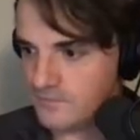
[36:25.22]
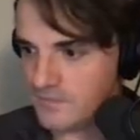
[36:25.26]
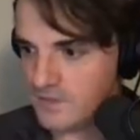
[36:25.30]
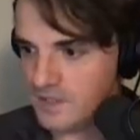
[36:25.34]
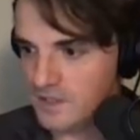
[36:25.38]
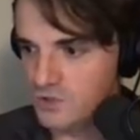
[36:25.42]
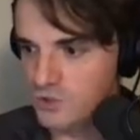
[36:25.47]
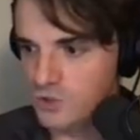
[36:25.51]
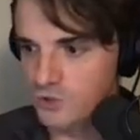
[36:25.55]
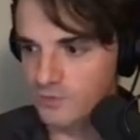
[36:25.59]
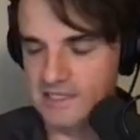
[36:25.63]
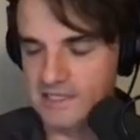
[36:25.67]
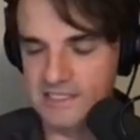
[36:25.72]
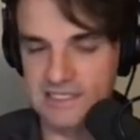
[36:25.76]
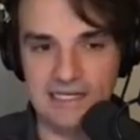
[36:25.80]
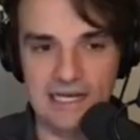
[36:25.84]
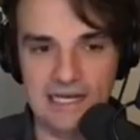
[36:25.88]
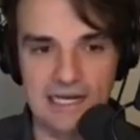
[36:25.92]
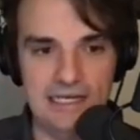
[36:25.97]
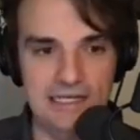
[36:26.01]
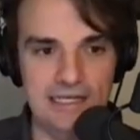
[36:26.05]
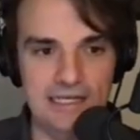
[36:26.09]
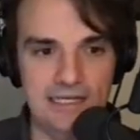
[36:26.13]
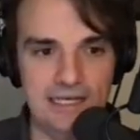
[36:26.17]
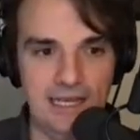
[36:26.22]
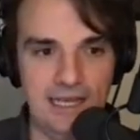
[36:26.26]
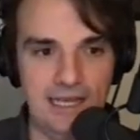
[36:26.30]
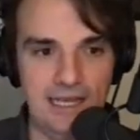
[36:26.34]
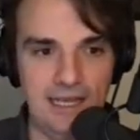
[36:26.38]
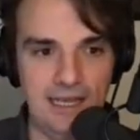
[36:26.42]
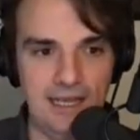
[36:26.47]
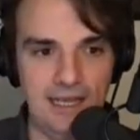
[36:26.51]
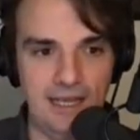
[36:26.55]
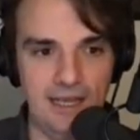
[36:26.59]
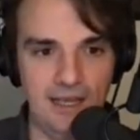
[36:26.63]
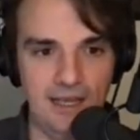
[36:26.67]
you basically
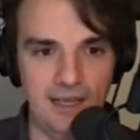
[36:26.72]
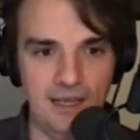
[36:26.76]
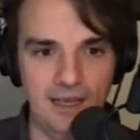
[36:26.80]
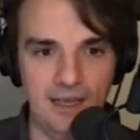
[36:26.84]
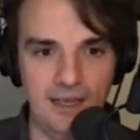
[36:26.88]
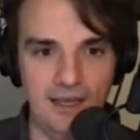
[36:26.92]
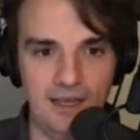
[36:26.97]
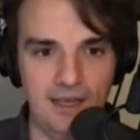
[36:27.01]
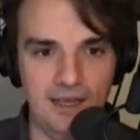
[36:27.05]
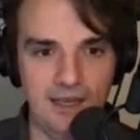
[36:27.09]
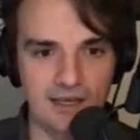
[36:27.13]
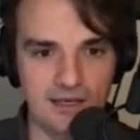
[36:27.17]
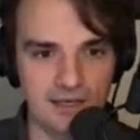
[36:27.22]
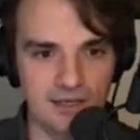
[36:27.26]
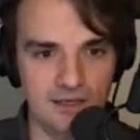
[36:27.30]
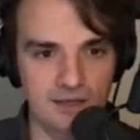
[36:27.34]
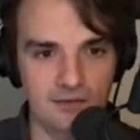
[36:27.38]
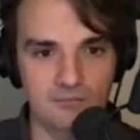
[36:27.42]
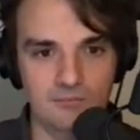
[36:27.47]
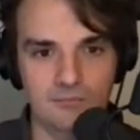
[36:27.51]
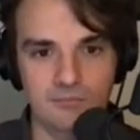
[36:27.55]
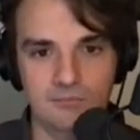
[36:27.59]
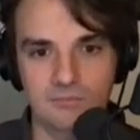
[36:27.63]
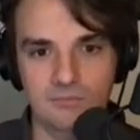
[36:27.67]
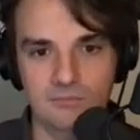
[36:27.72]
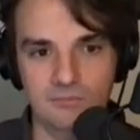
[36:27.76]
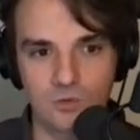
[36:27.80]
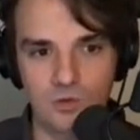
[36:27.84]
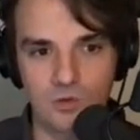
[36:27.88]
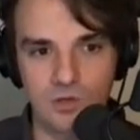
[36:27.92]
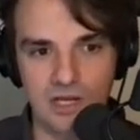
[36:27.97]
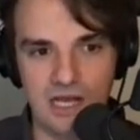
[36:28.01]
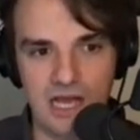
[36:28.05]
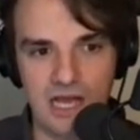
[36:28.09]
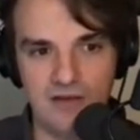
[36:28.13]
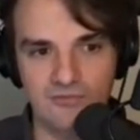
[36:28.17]
uh, uh,
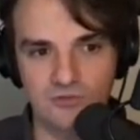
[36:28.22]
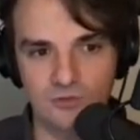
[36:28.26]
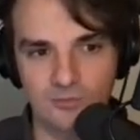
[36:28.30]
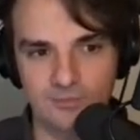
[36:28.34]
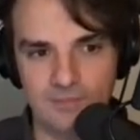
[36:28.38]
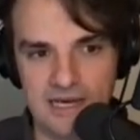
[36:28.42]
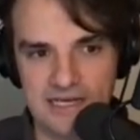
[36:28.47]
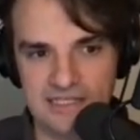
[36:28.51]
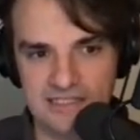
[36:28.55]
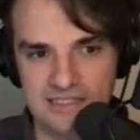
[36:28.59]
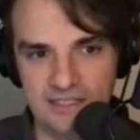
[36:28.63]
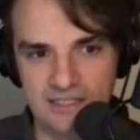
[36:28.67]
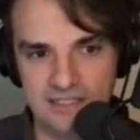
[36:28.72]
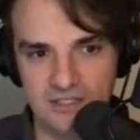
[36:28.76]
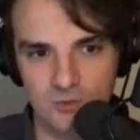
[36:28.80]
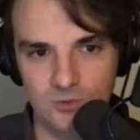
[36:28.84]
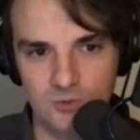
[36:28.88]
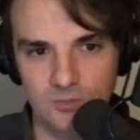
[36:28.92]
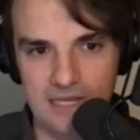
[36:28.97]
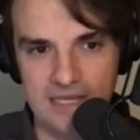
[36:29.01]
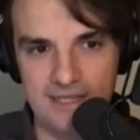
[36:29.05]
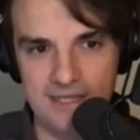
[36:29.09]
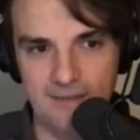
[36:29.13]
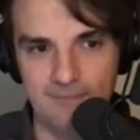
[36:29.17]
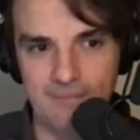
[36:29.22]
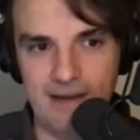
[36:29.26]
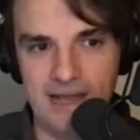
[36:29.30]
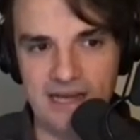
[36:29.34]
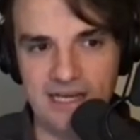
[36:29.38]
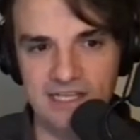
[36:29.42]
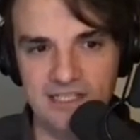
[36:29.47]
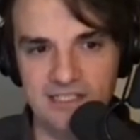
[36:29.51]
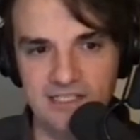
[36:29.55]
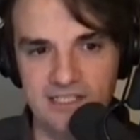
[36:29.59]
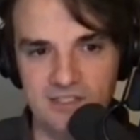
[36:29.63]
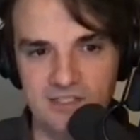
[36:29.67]
will have to pass the supply, the
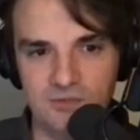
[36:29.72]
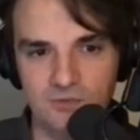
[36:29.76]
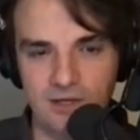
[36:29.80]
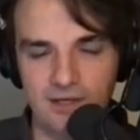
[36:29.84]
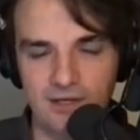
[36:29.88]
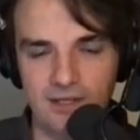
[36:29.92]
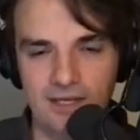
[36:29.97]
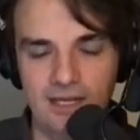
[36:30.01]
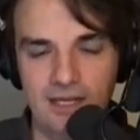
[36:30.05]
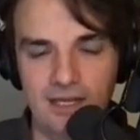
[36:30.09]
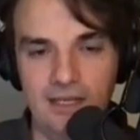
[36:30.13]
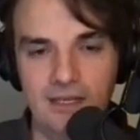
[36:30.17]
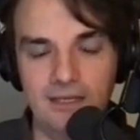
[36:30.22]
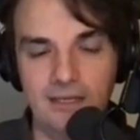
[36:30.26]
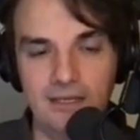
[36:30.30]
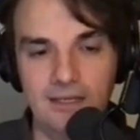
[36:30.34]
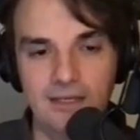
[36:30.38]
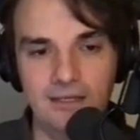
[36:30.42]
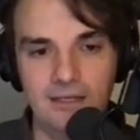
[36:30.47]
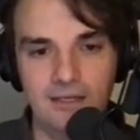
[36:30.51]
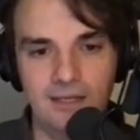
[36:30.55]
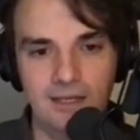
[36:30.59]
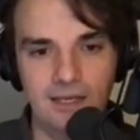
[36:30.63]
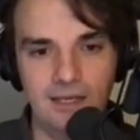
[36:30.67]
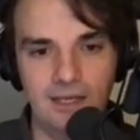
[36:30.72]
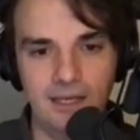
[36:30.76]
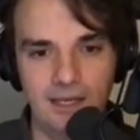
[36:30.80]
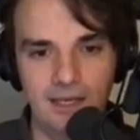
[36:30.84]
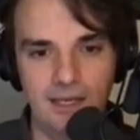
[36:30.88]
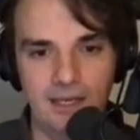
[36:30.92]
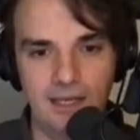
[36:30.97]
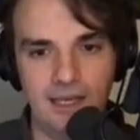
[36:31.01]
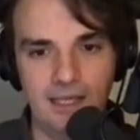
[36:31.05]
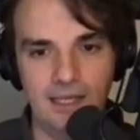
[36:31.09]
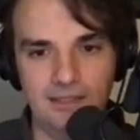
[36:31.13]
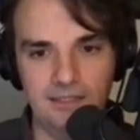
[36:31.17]
packages where the uh,
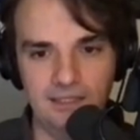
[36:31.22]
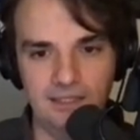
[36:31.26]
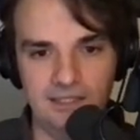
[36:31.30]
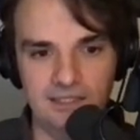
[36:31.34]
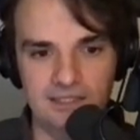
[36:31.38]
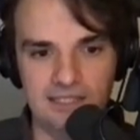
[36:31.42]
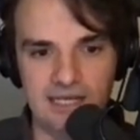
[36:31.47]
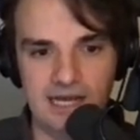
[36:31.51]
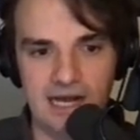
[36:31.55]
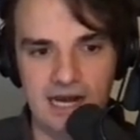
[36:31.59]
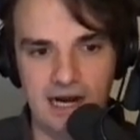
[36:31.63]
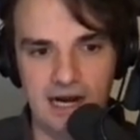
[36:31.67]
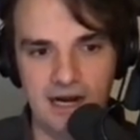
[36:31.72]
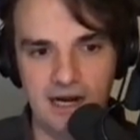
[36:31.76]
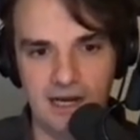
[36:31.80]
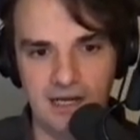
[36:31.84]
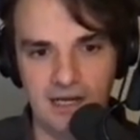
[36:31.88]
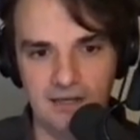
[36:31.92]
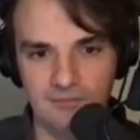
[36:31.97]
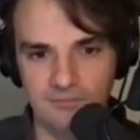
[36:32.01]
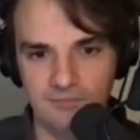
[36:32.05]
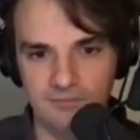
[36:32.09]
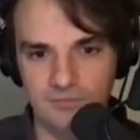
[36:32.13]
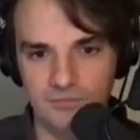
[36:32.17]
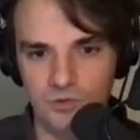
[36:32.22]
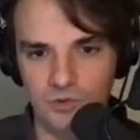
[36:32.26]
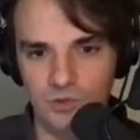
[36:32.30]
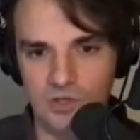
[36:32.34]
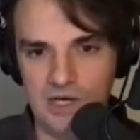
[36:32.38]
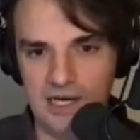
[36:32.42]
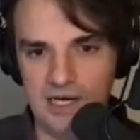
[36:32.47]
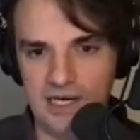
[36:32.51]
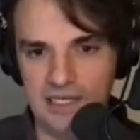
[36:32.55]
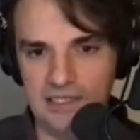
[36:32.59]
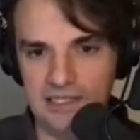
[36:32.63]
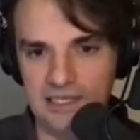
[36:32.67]
entities are, and you
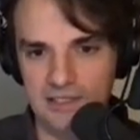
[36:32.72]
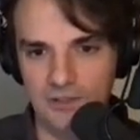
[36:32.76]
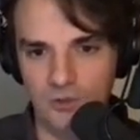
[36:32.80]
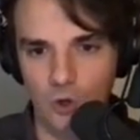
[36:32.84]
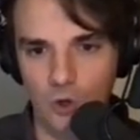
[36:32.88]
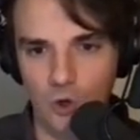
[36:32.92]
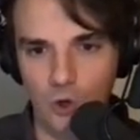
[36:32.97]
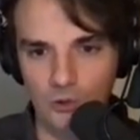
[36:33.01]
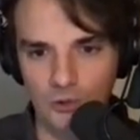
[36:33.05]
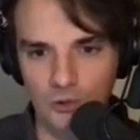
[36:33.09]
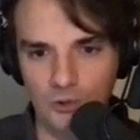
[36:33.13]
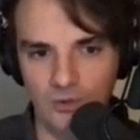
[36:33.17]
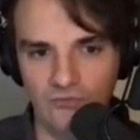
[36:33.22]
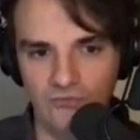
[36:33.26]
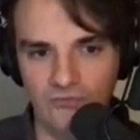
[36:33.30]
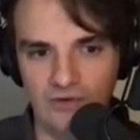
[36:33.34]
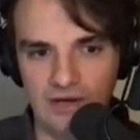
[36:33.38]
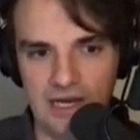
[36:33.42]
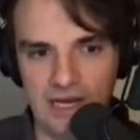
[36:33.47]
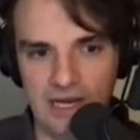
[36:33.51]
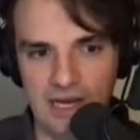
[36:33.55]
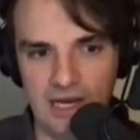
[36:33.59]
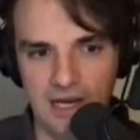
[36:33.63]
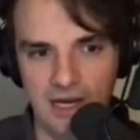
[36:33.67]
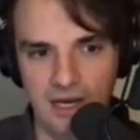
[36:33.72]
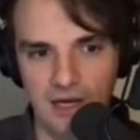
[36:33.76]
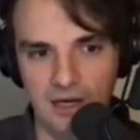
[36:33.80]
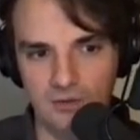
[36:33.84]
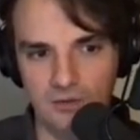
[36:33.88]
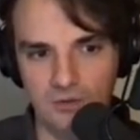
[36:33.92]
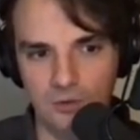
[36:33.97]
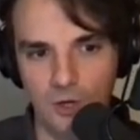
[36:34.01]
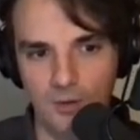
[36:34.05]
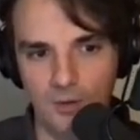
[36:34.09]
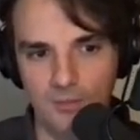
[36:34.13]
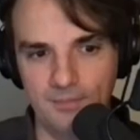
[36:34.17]
can get like hold of uh,
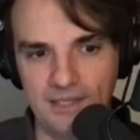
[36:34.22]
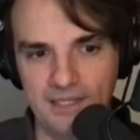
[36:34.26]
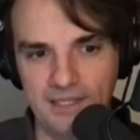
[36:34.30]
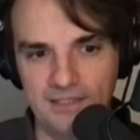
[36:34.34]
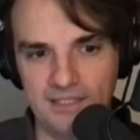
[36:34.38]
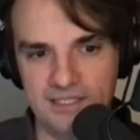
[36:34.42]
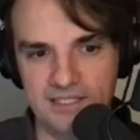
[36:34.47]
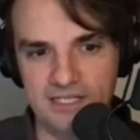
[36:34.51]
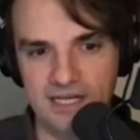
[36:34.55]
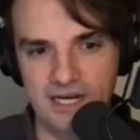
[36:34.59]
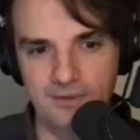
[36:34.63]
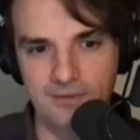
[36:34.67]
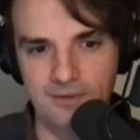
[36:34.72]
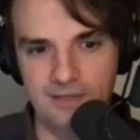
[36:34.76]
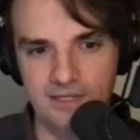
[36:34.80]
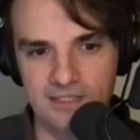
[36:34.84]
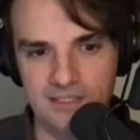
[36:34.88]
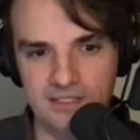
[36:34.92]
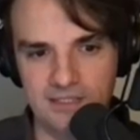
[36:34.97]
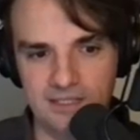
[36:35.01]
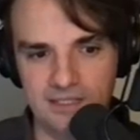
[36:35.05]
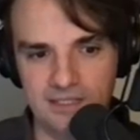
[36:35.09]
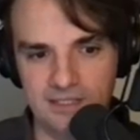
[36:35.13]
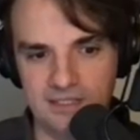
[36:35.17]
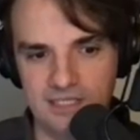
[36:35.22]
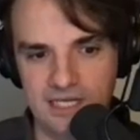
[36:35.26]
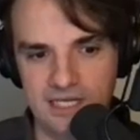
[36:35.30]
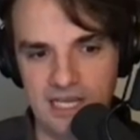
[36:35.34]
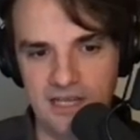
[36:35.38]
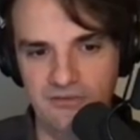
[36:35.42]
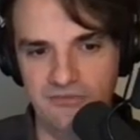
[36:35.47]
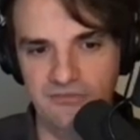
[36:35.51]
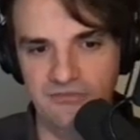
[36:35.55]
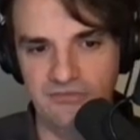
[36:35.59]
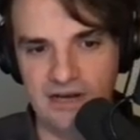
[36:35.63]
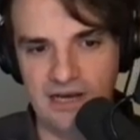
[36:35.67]
GORM data service, uh,
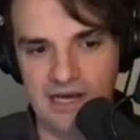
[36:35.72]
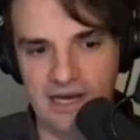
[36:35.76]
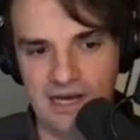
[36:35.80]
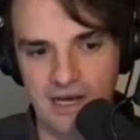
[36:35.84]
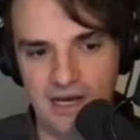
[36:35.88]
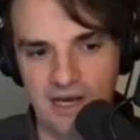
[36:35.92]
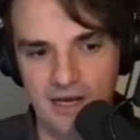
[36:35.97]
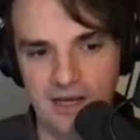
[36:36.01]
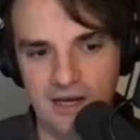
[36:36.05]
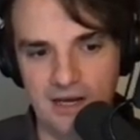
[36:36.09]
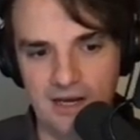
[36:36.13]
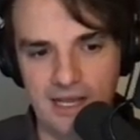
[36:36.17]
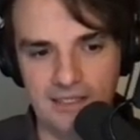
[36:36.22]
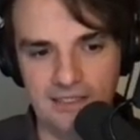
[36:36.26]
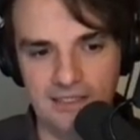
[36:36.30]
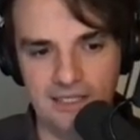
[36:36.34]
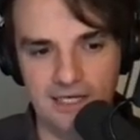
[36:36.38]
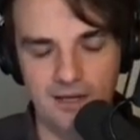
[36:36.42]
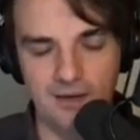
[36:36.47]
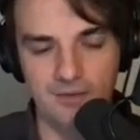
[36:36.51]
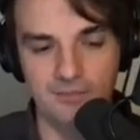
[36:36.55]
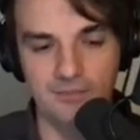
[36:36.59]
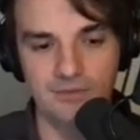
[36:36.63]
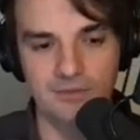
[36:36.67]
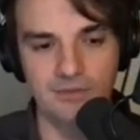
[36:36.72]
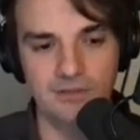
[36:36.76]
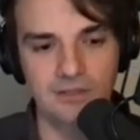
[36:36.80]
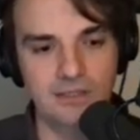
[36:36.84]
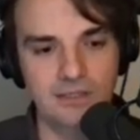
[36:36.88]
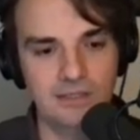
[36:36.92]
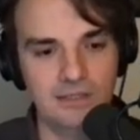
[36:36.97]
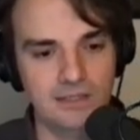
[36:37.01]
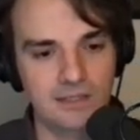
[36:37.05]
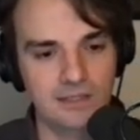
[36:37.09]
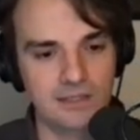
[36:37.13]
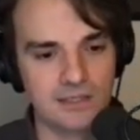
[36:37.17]
save uh, an item, and
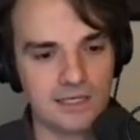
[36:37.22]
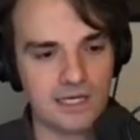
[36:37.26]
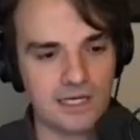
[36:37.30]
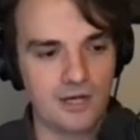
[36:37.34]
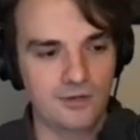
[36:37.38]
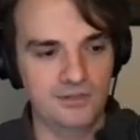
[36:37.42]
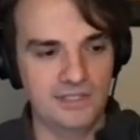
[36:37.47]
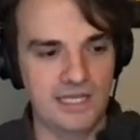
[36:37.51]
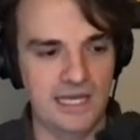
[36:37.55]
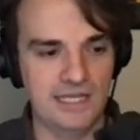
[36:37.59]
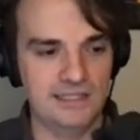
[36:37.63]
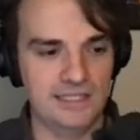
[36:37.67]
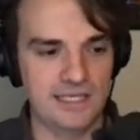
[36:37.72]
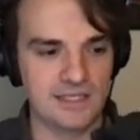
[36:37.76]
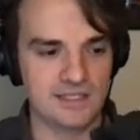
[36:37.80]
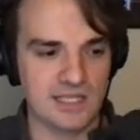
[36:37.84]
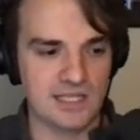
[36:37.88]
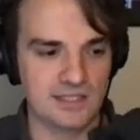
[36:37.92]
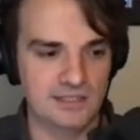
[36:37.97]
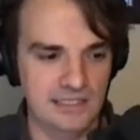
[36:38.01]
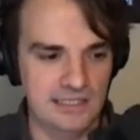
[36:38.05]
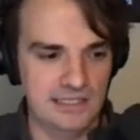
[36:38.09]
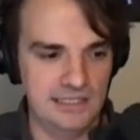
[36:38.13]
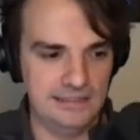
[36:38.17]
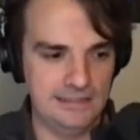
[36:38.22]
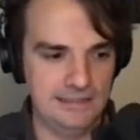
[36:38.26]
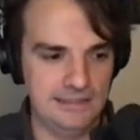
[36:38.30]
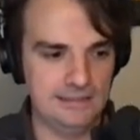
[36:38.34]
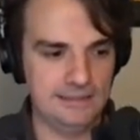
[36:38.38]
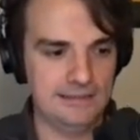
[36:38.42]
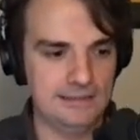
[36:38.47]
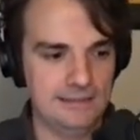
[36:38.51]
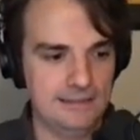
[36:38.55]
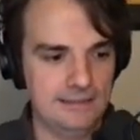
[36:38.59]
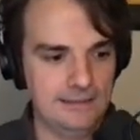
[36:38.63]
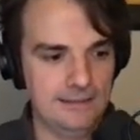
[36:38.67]
count the items and delete
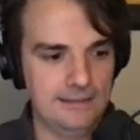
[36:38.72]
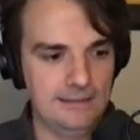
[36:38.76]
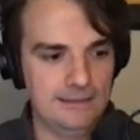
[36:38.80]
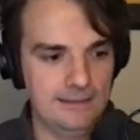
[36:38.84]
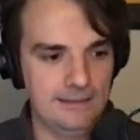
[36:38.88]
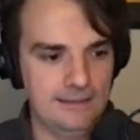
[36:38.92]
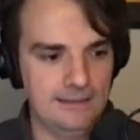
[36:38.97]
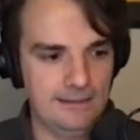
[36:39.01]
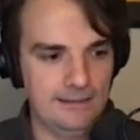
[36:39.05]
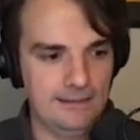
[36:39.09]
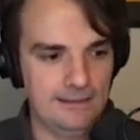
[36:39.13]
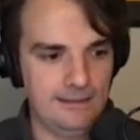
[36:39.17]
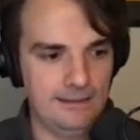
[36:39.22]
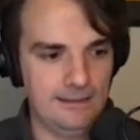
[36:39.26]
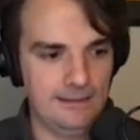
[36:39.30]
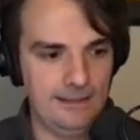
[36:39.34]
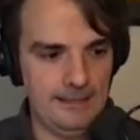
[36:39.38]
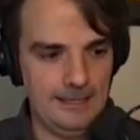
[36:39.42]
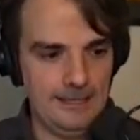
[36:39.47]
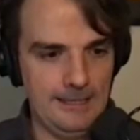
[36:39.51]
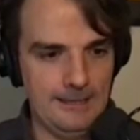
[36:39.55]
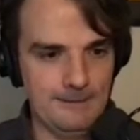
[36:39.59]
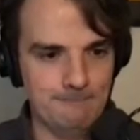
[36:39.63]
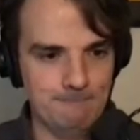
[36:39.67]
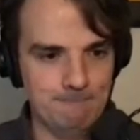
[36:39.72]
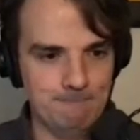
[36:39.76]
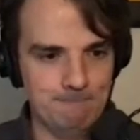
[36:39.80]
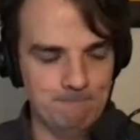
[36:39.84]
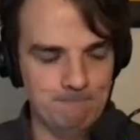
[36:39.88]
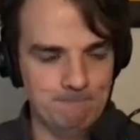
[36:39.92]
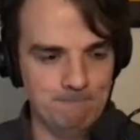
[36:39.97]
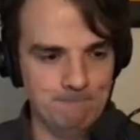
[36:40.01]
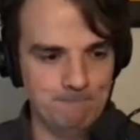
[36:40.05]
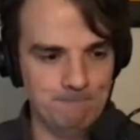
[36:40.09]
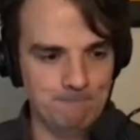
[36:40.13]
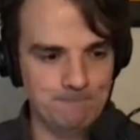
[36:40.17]
it. Um,